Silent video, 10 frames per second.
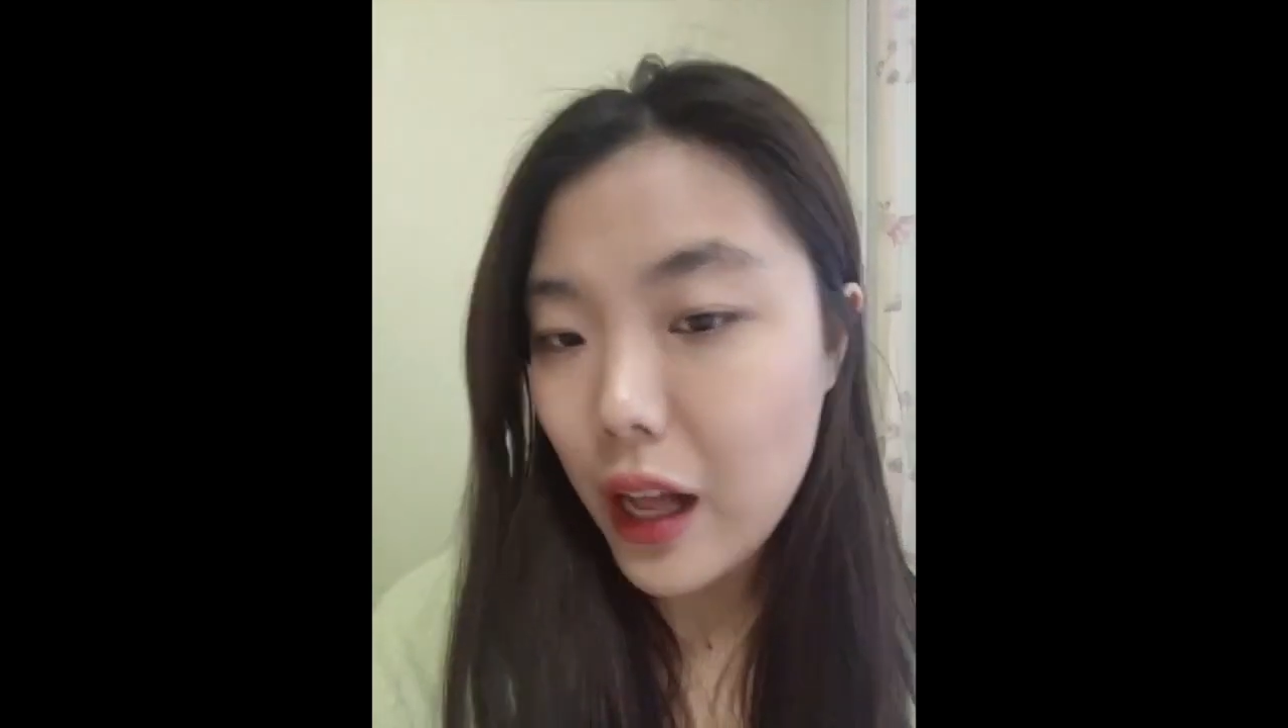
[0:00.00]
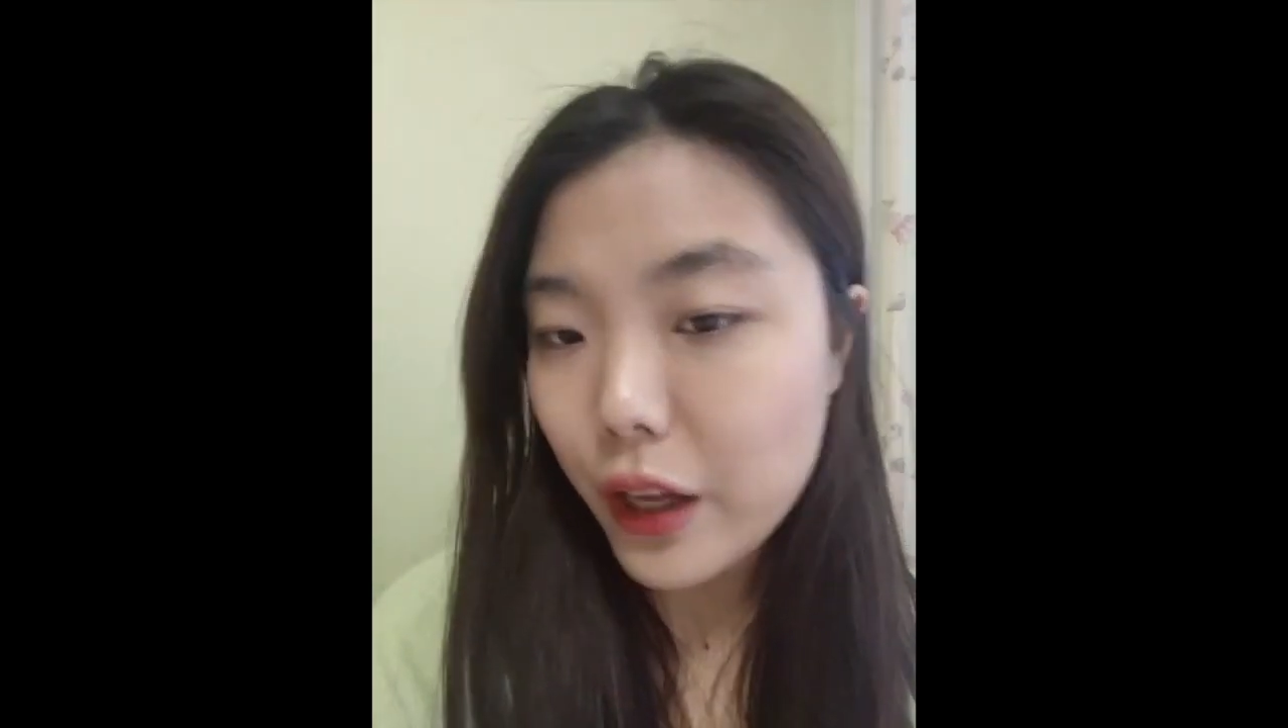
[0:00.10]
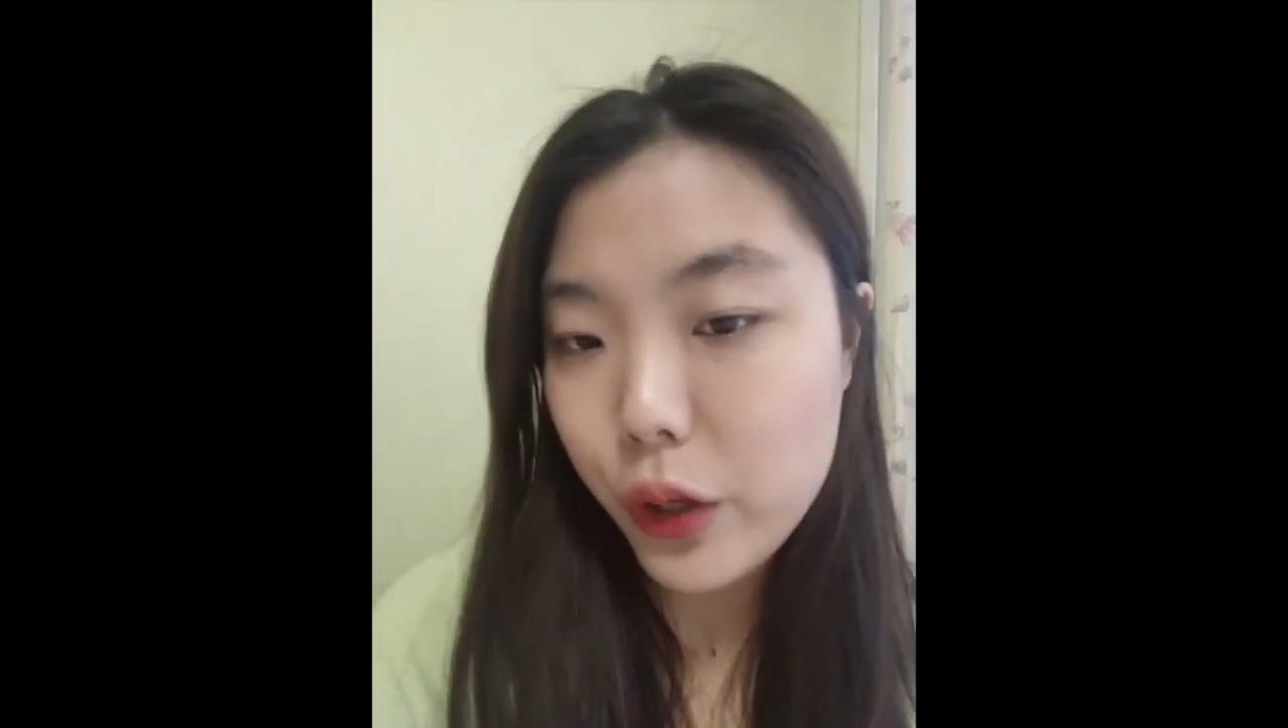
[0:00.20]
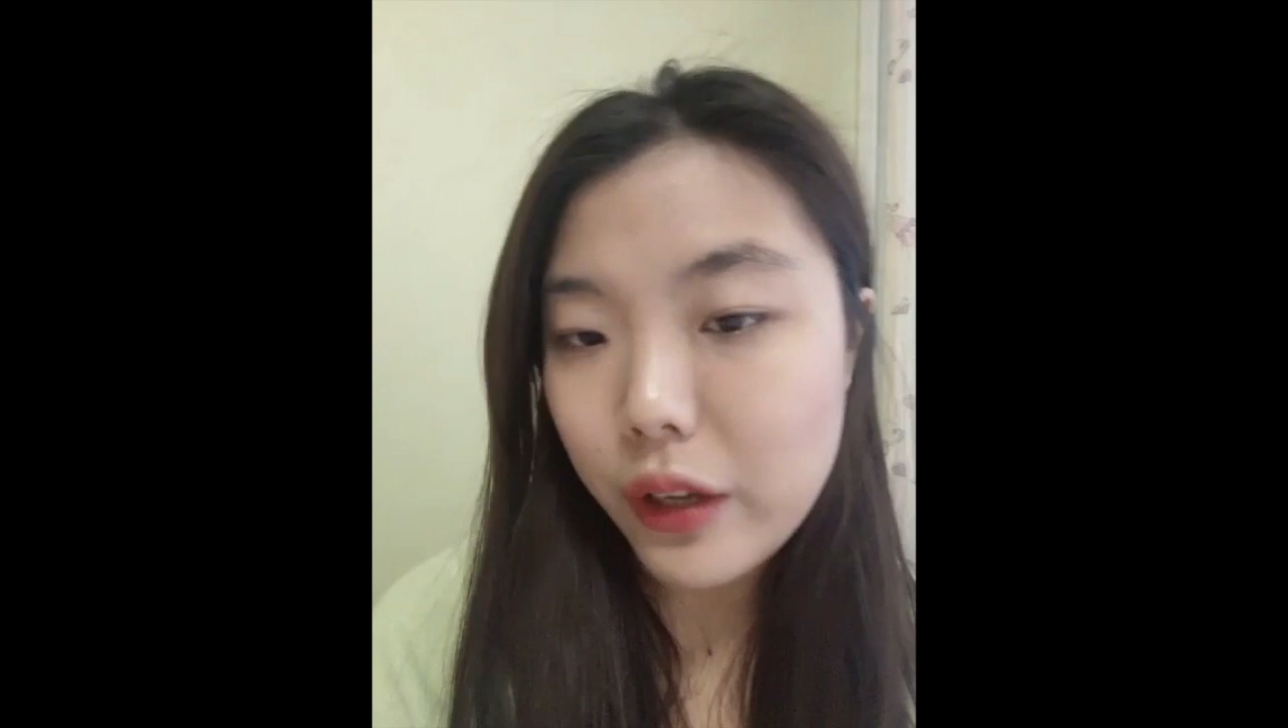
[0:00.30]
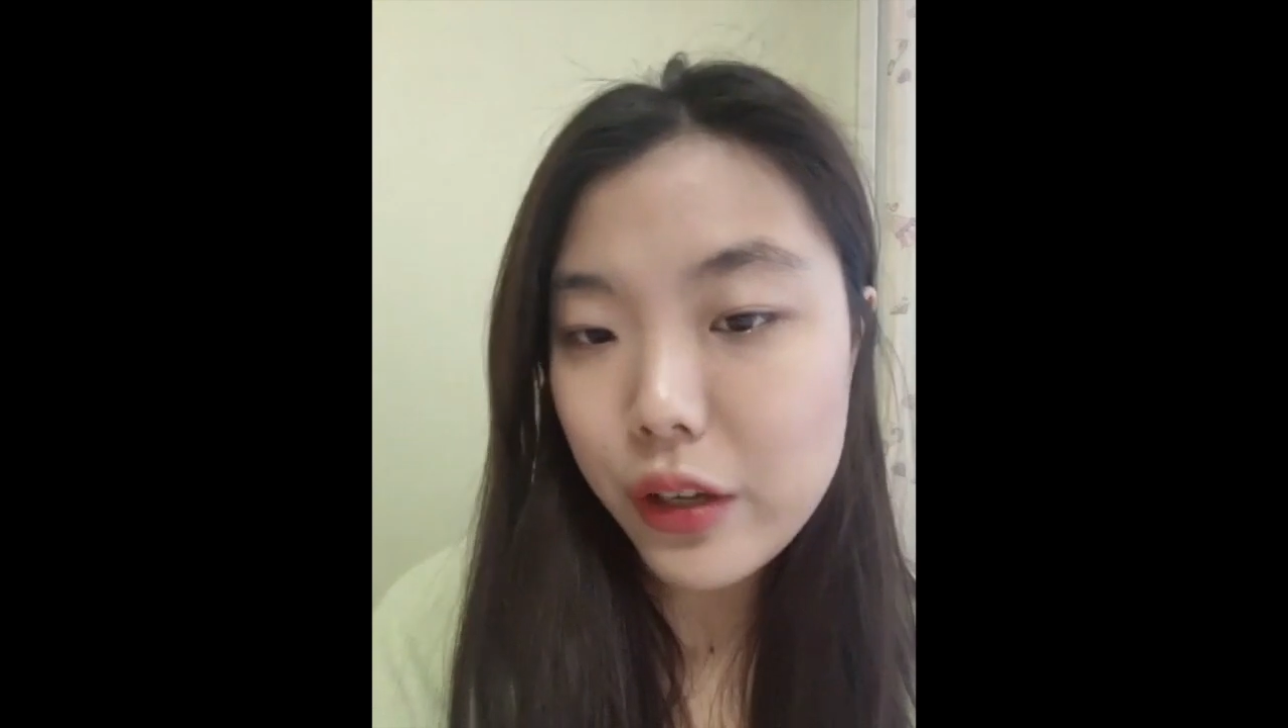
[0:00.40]

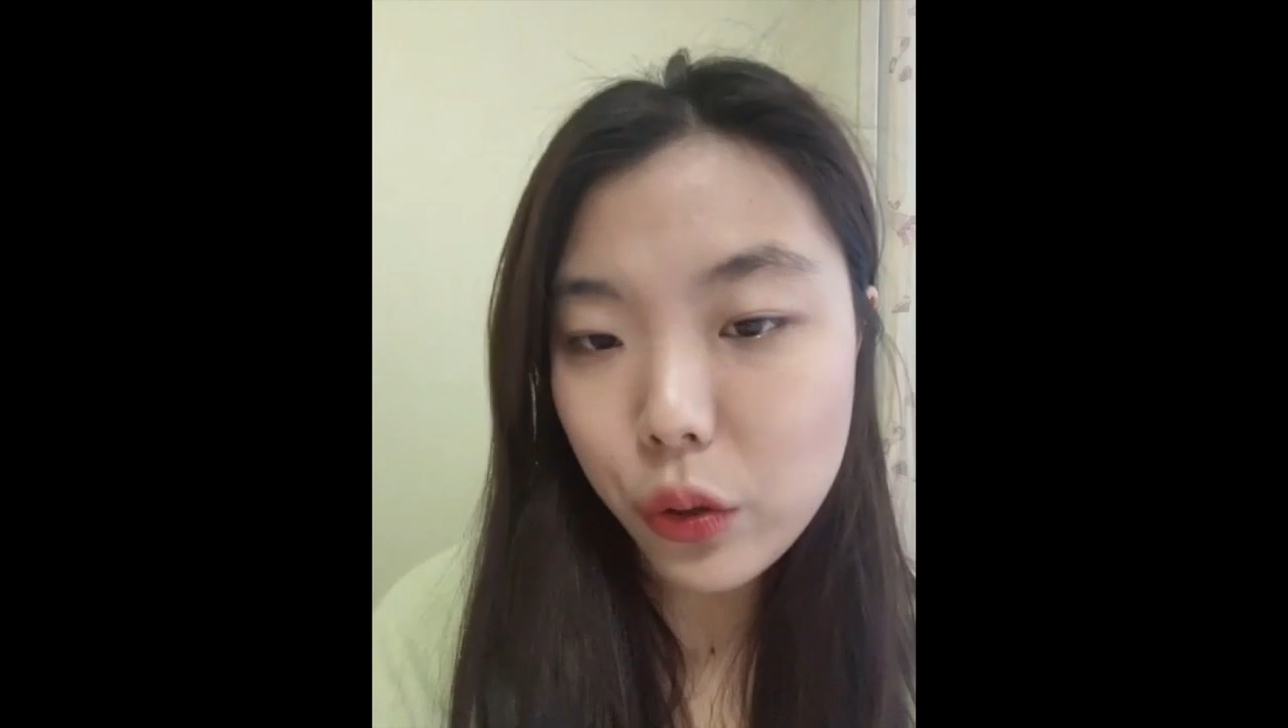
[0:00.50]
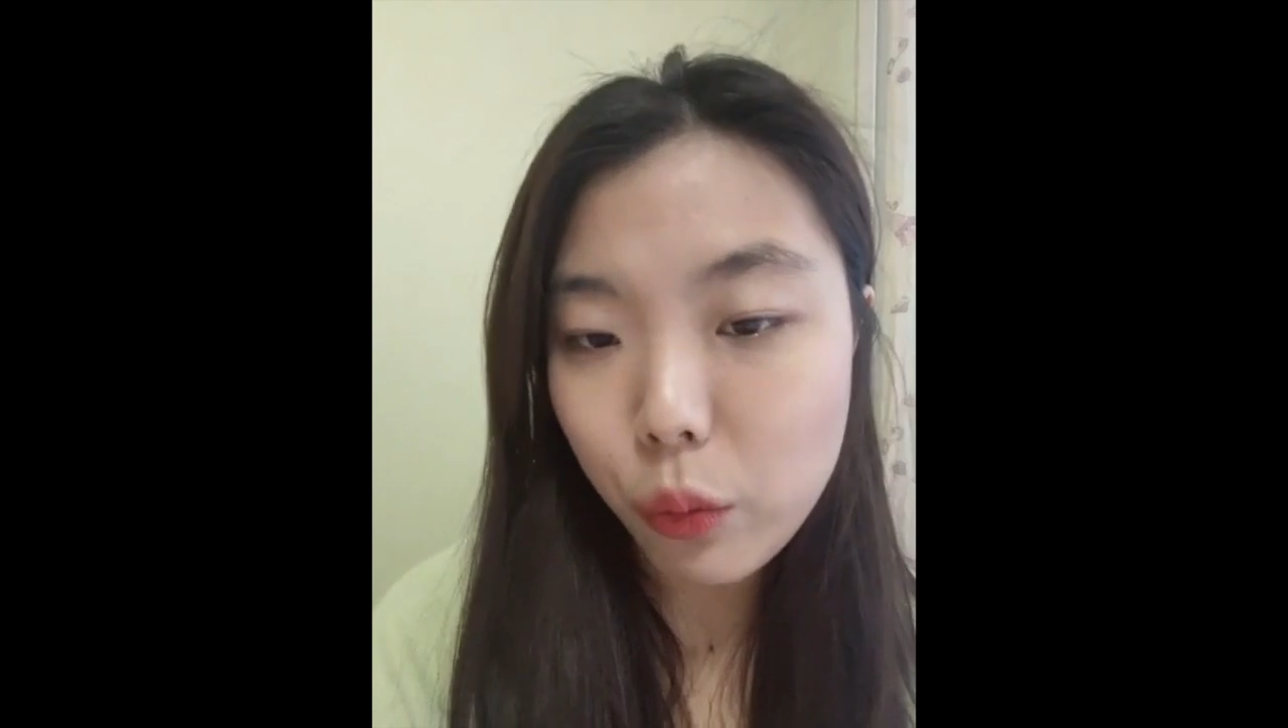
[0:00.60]
calculation